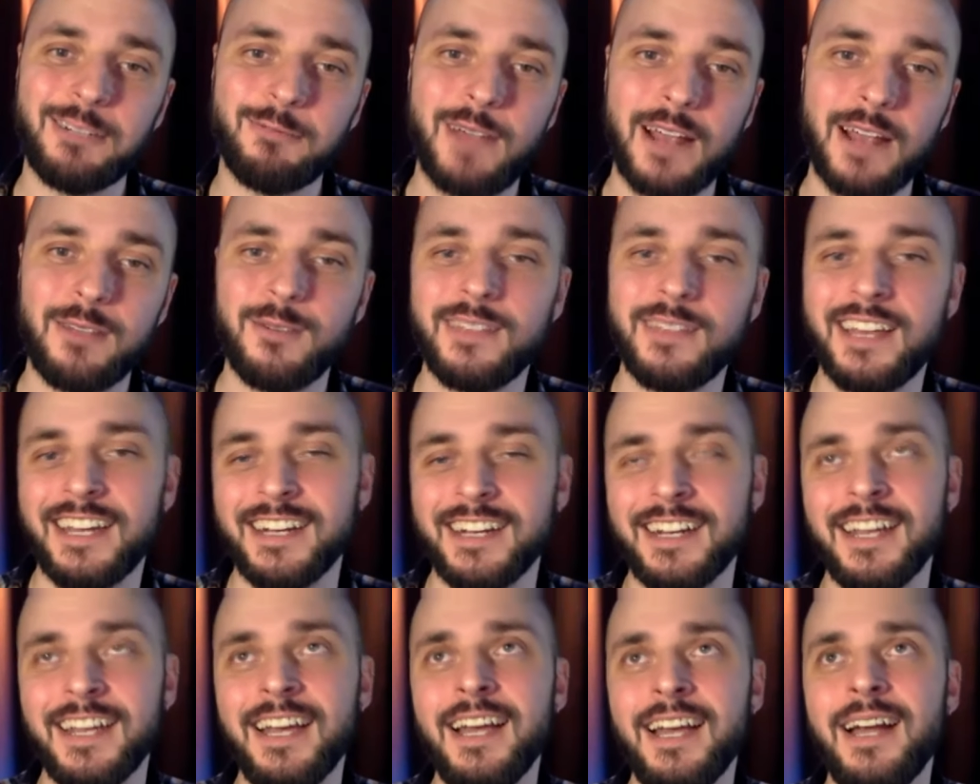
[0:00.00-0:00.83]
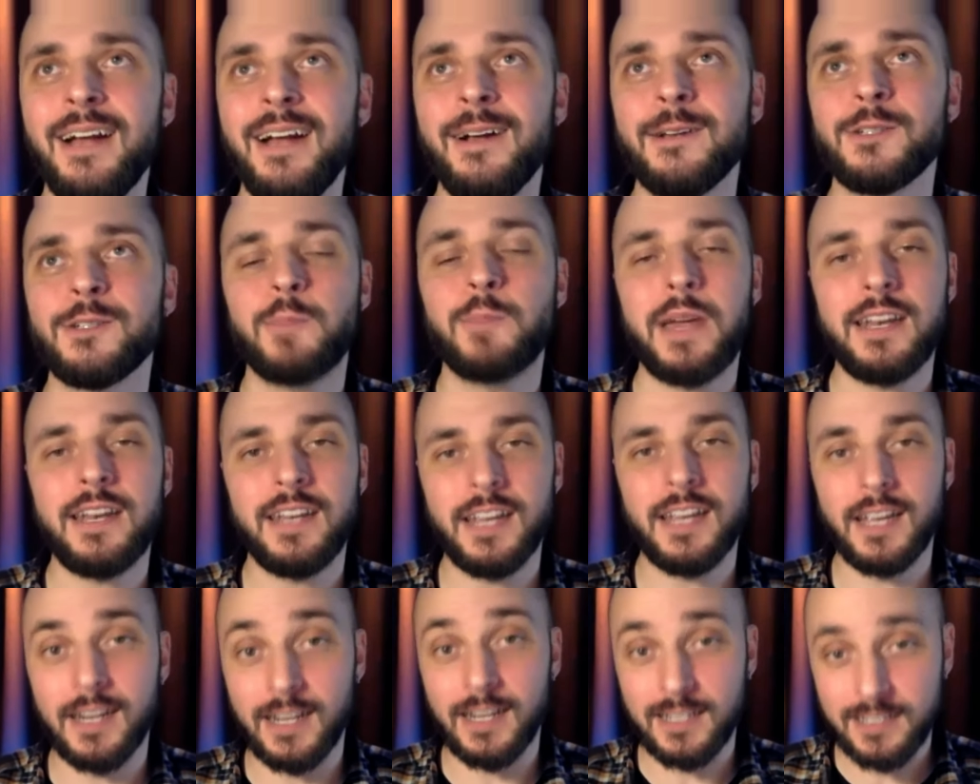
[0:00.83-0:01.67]
Rather than
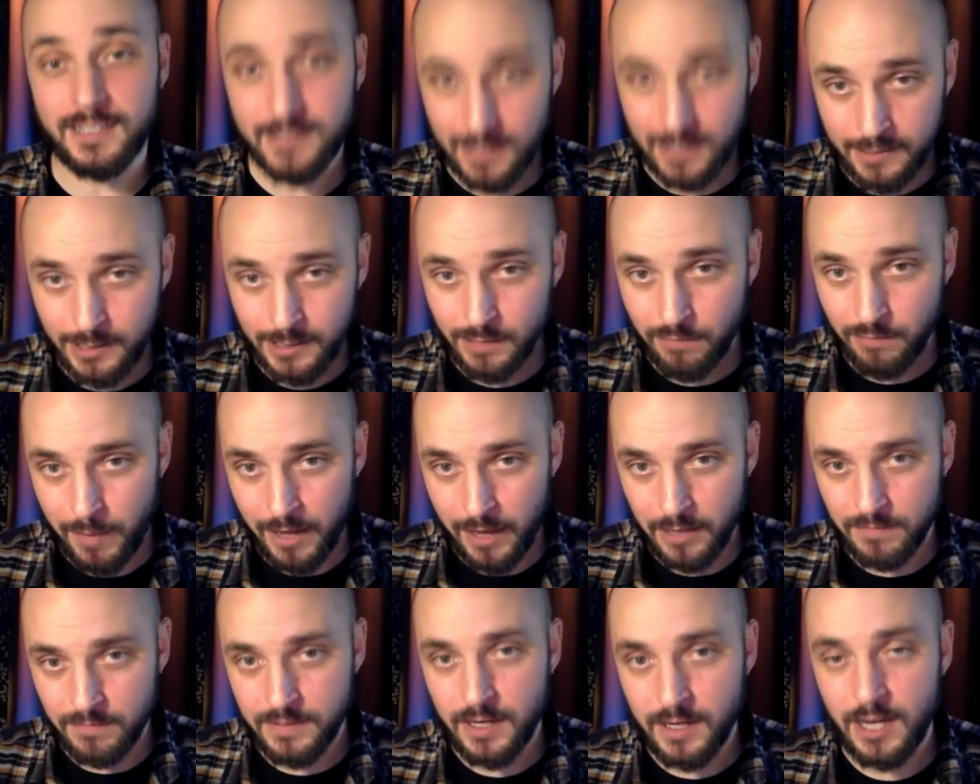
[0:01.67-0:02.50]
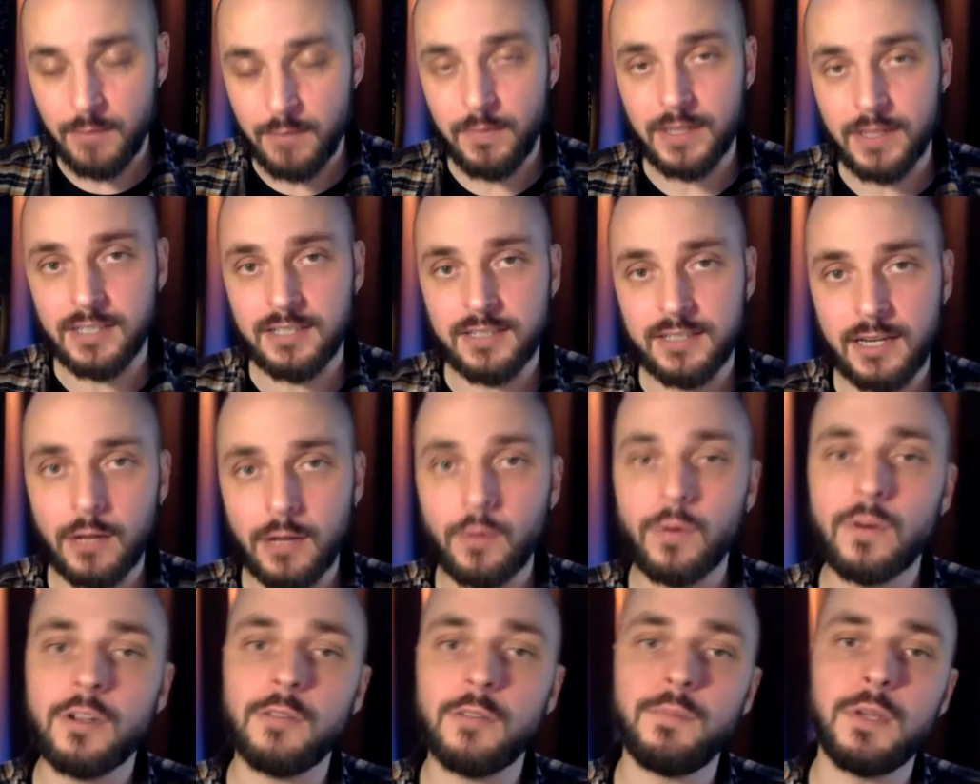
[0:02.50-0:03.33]
spending an extensive amount of time in a
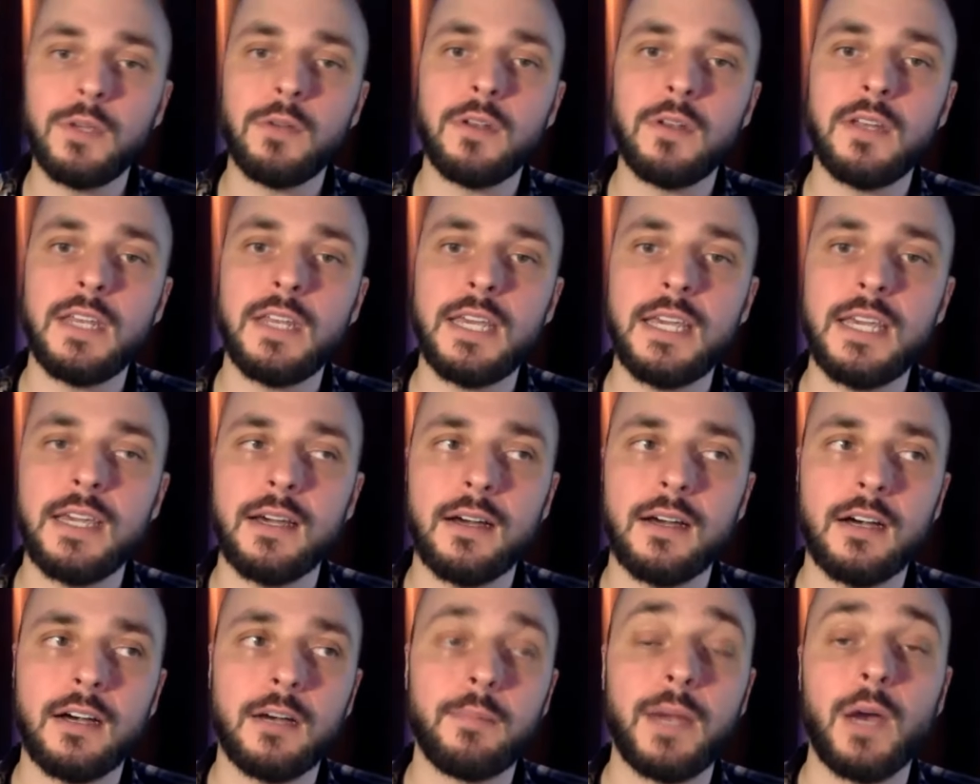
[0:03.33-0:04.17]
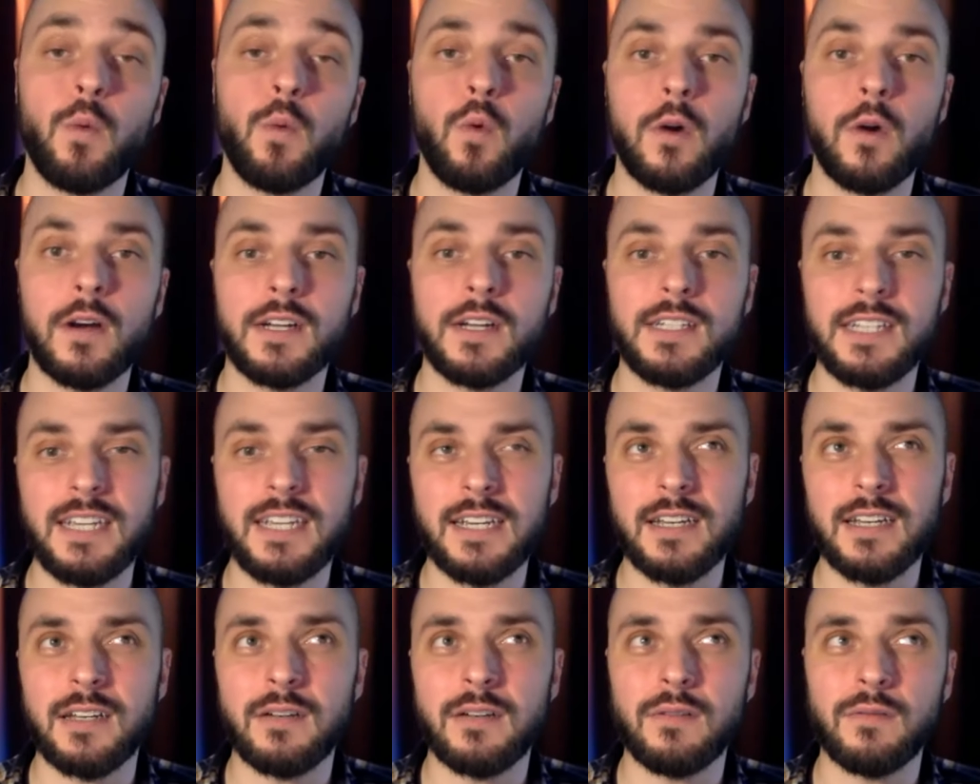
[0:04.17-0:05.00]
single community, I worked
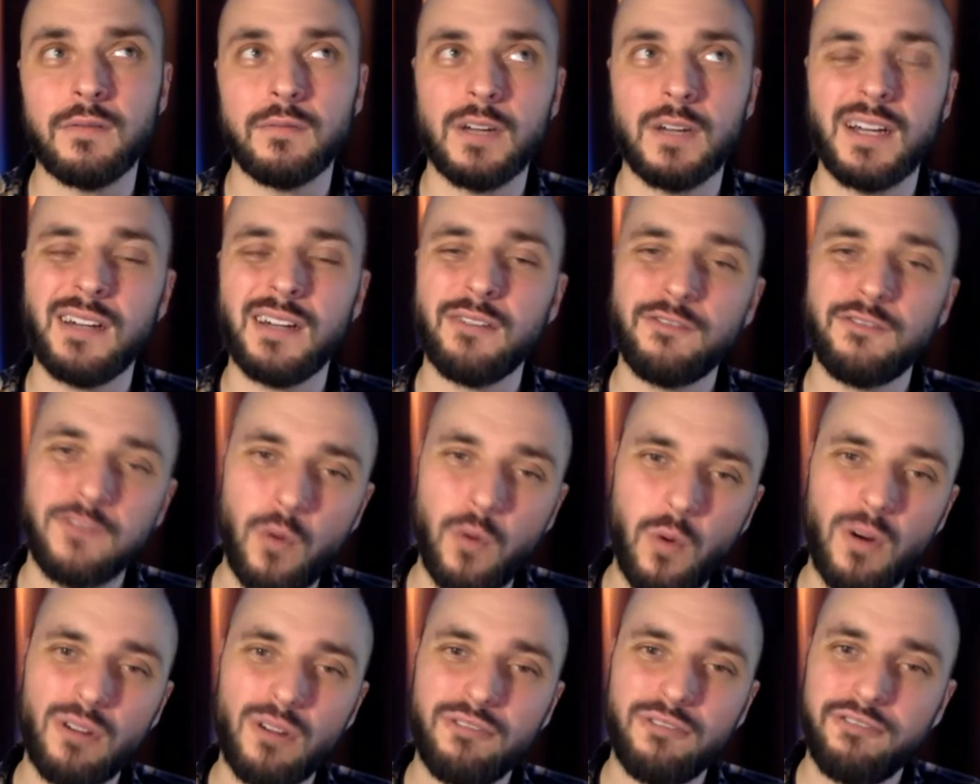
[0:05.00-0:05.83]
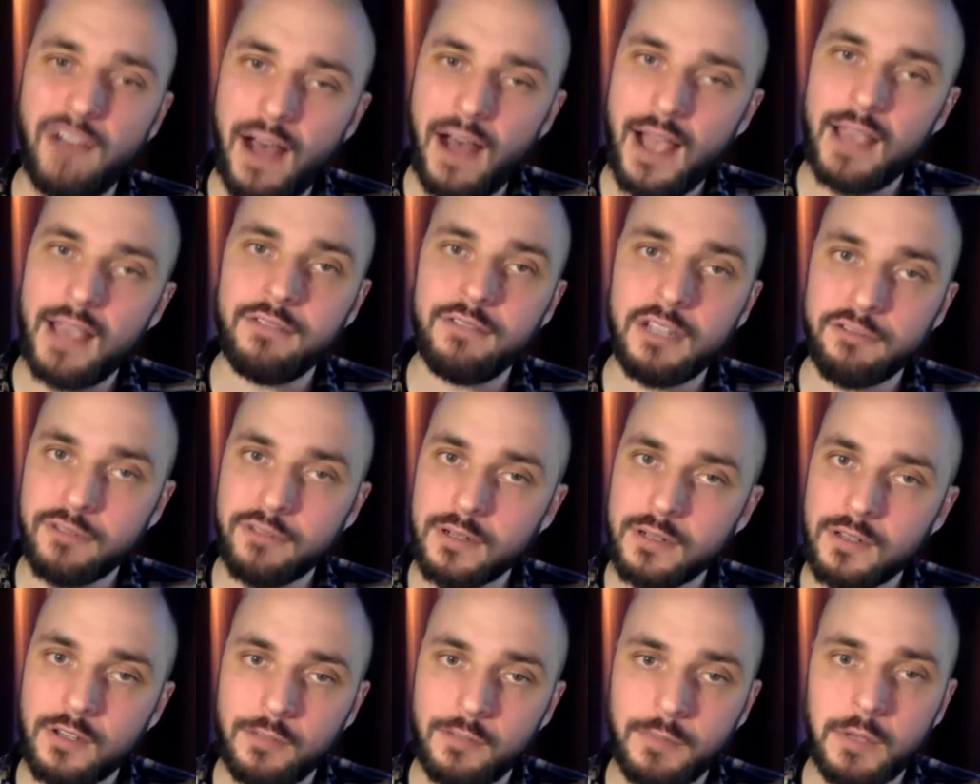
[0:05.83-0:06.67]
in 4 or 5
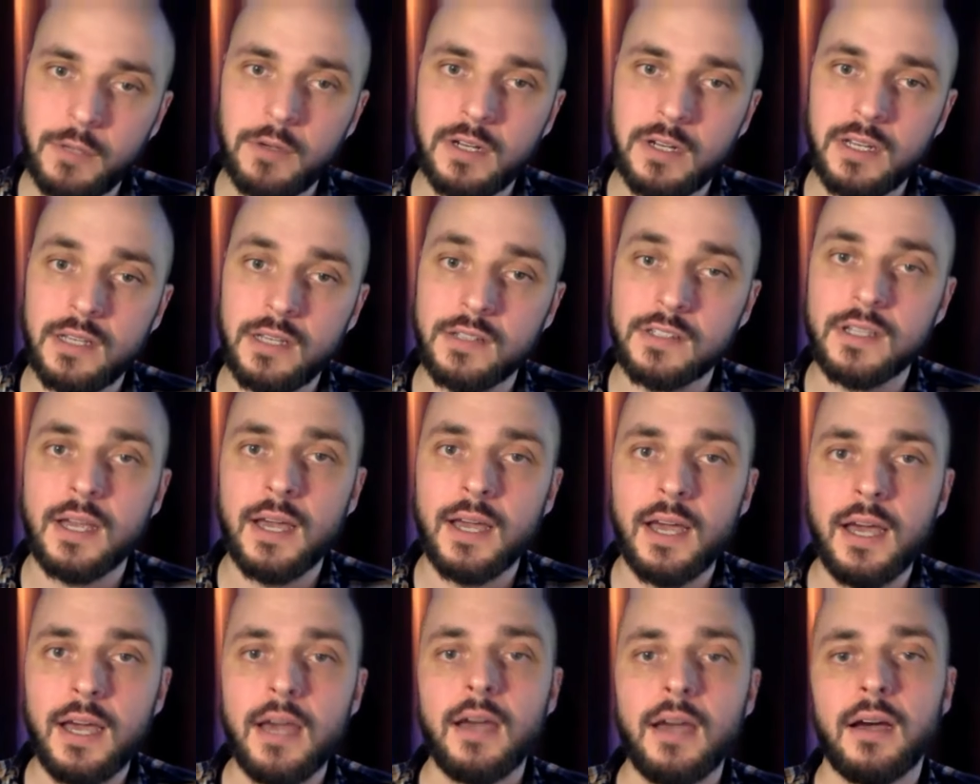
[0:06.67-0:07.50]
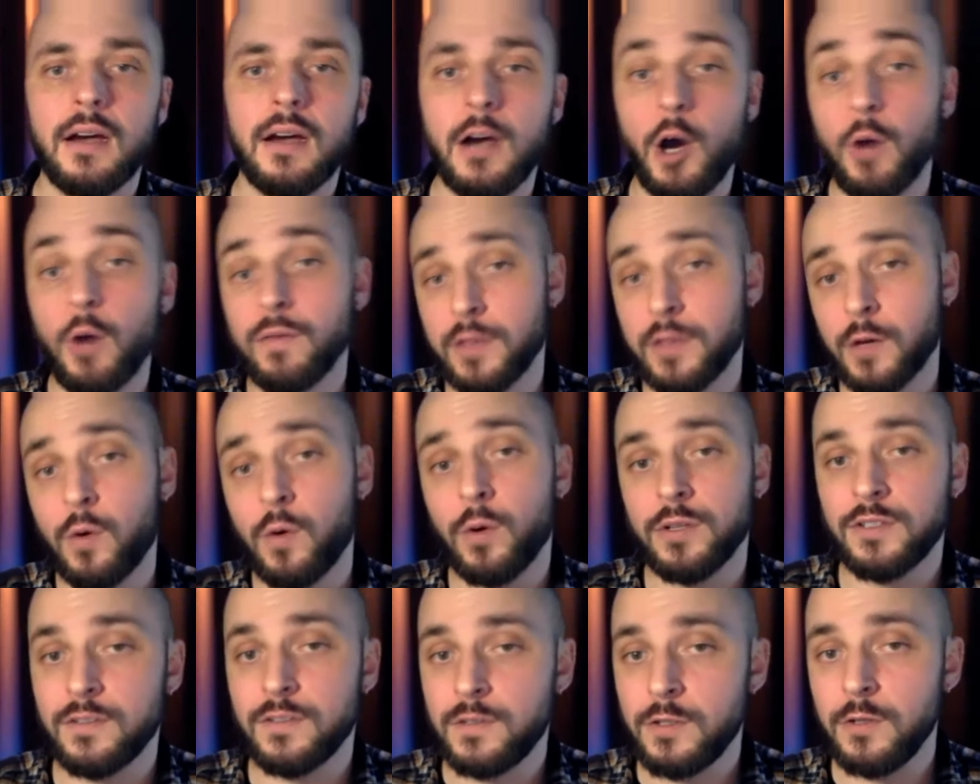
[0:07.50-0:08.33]
different communities over the
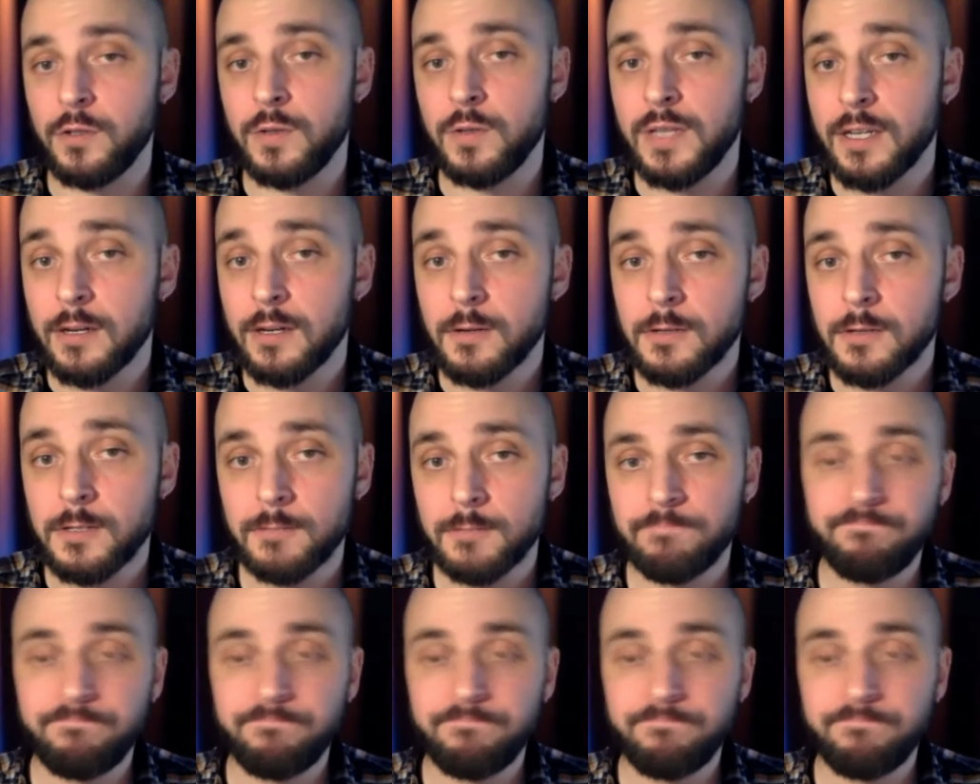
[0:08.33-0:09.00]
course of 2 years.